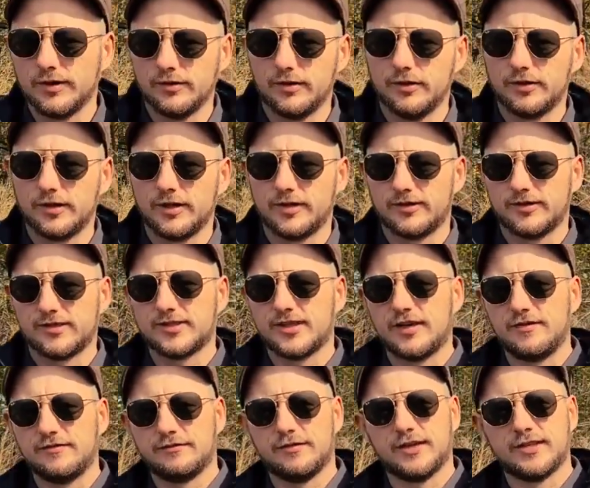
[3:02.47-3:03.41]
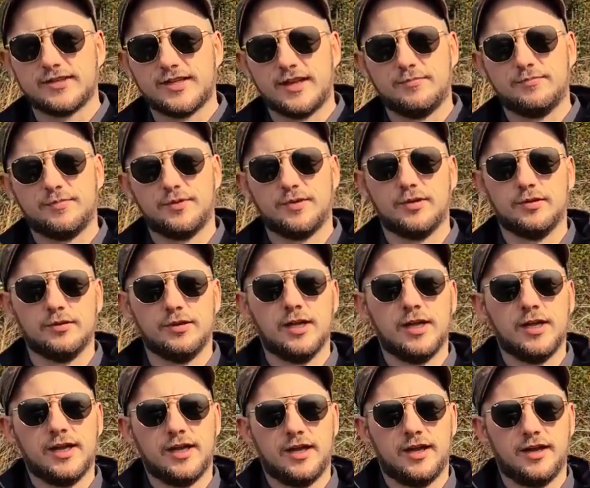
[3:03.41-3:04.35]
look at, say for example,
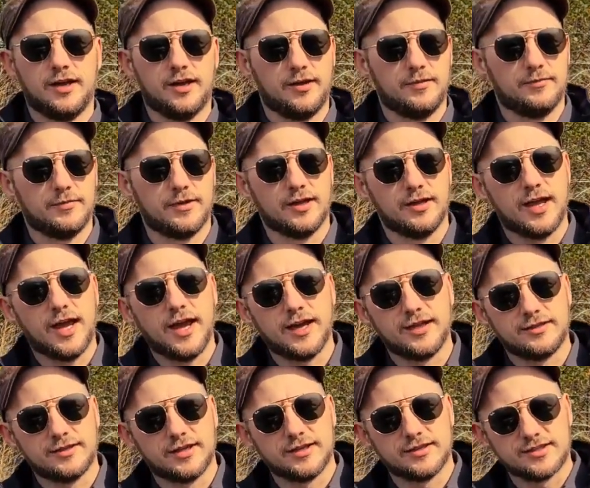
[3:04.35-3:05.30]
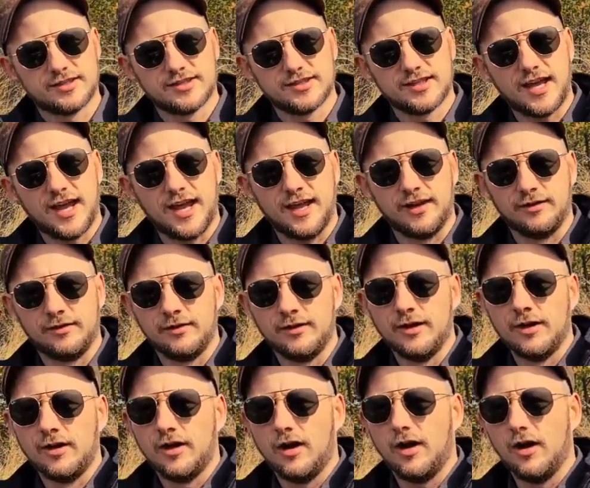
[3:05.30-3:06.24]
the LiDAR scan
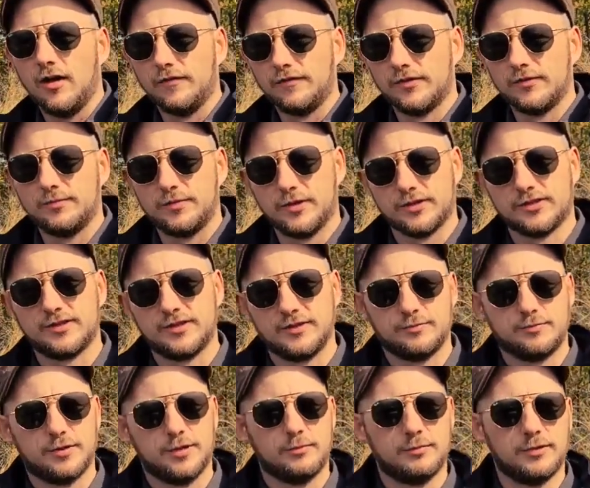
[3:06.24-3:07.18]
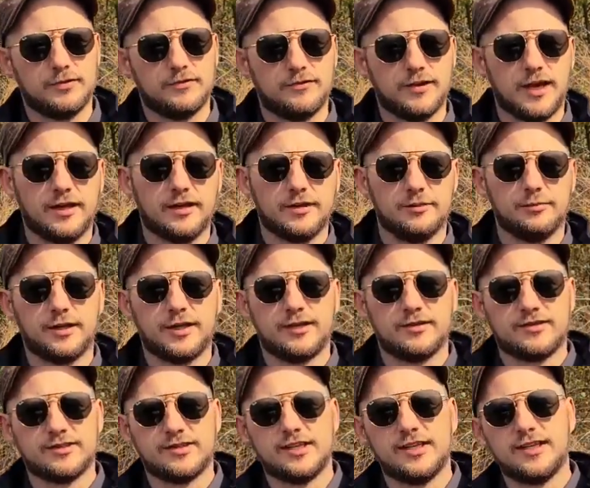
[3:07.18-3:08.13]
of the Bosnian Pyramid Valley, we
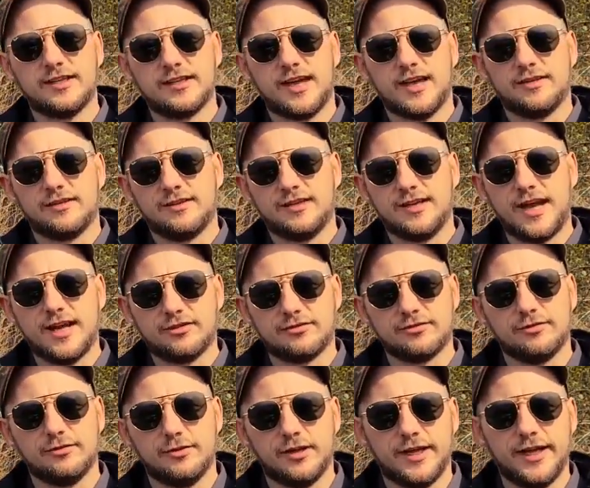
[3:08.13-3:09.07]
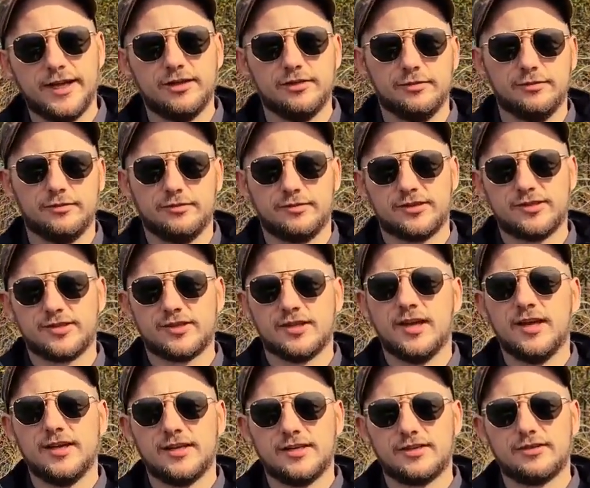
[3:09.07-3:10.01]
can see that the natural hills
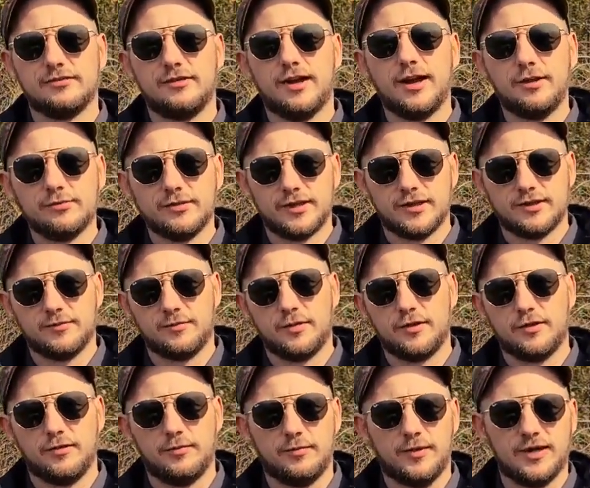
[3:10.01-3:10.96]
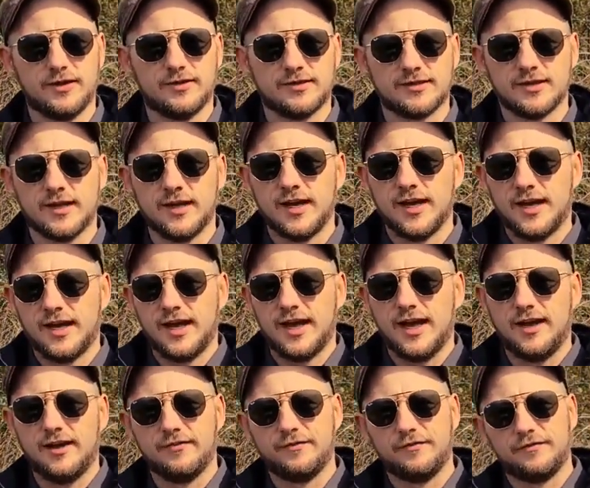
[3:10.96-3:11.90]
surrounding the pyramids
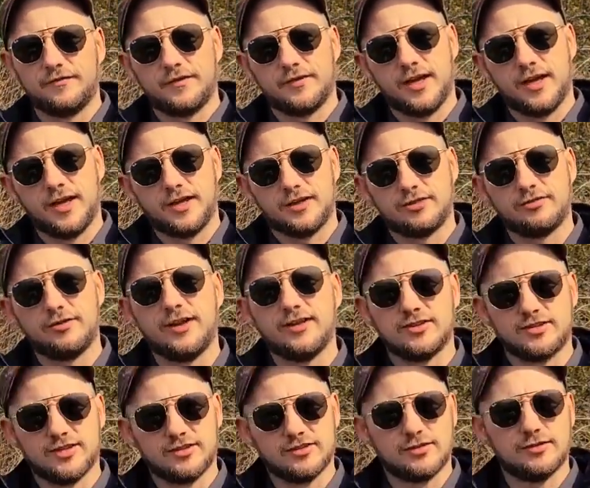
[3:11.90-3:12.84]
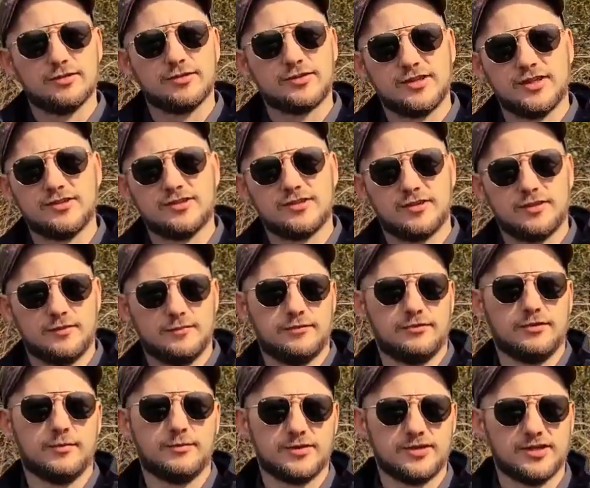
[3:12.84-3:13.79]
have trenches cut into them
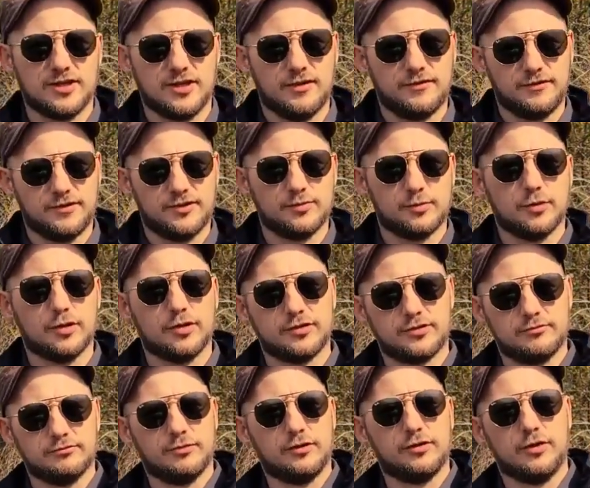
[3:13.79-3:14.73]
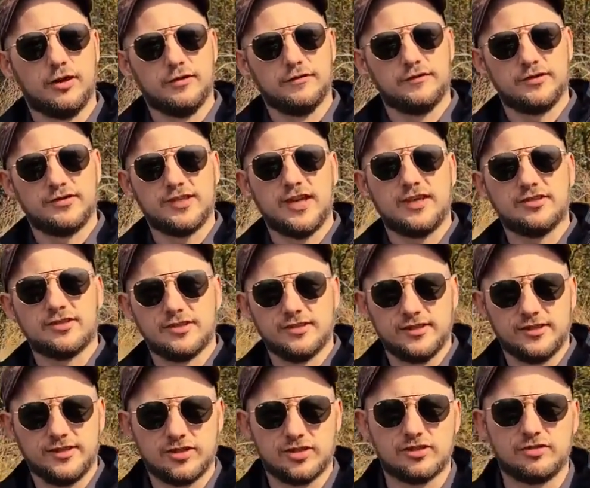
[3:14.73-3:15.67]
from surface water runoff,
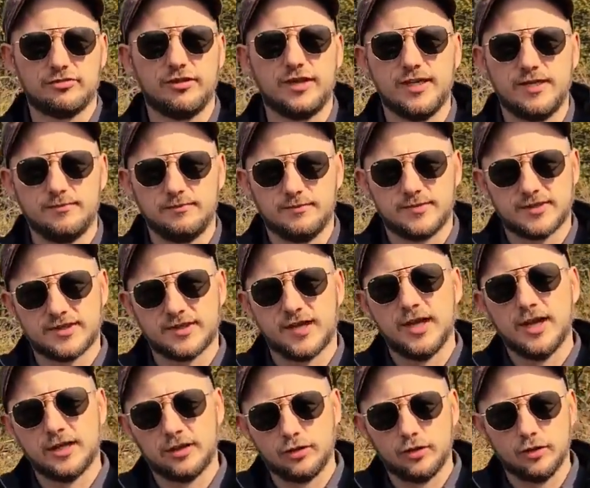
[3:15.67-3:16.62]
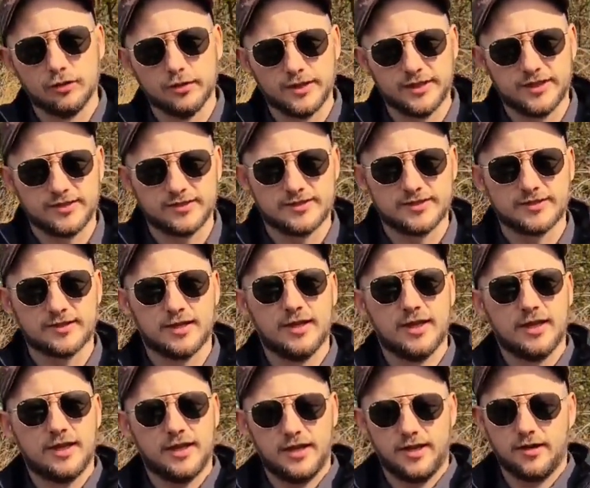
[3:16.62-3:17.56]
essentially streams, gullies,
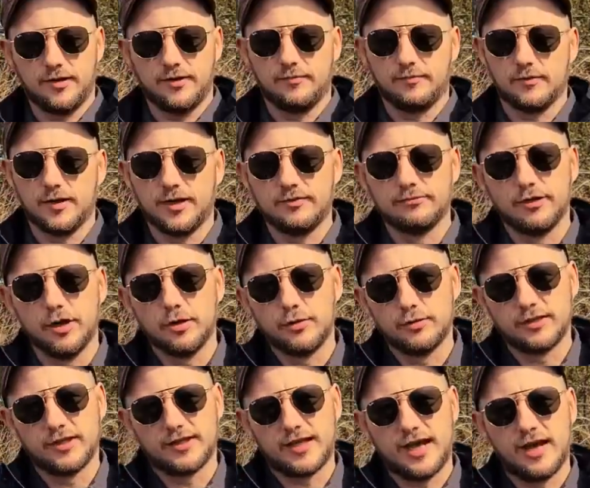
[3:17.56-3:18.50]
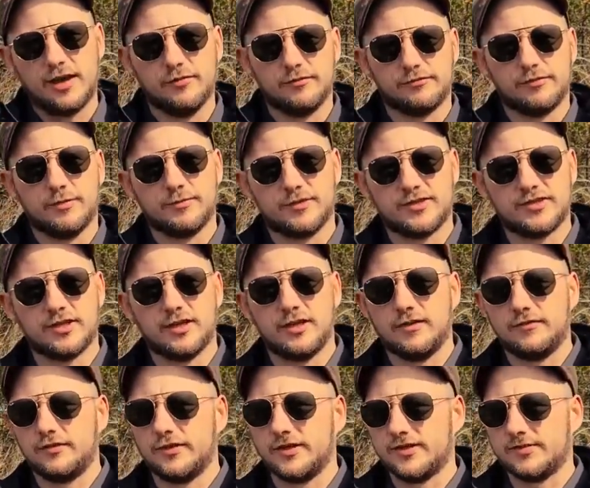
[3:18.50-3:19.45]
eroded out from the
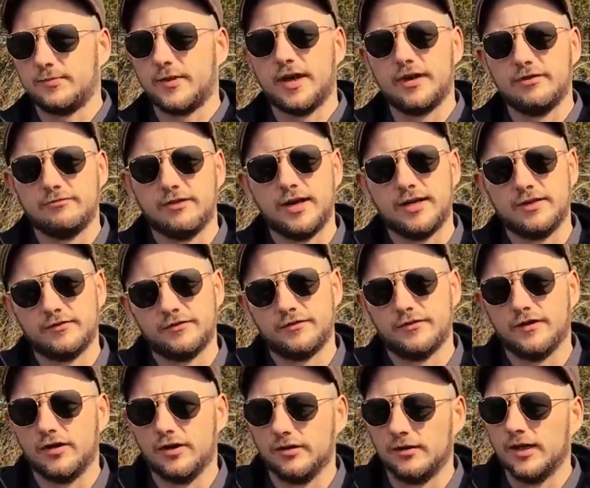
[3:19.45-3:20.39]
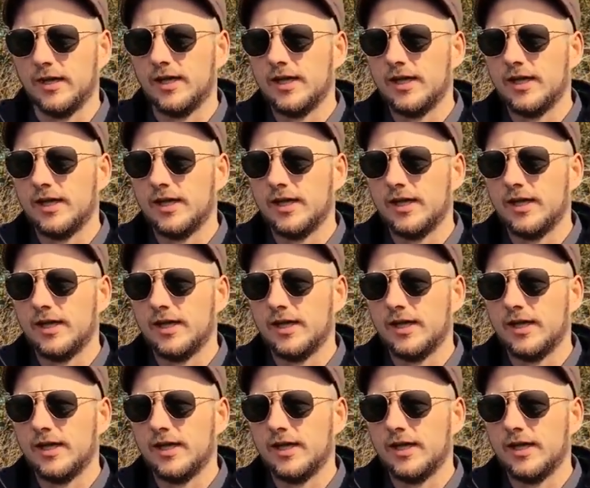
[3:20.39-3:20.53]
surface by rainfall.